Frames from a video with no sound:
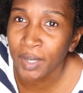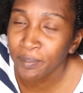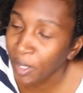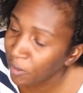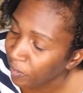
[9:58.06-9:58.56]

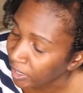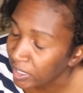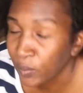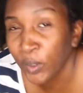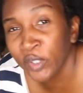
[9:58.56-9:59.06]
Perfect.
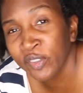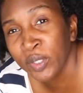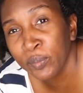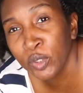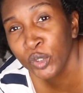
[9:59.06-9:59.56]
It's a
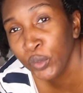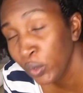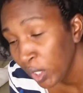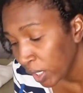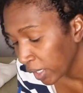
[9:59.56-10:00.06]
perfect
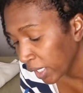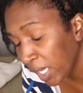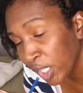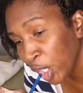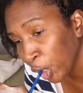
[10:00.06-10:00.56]
blue
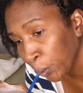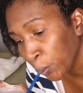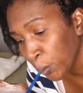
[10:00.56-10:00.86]
color.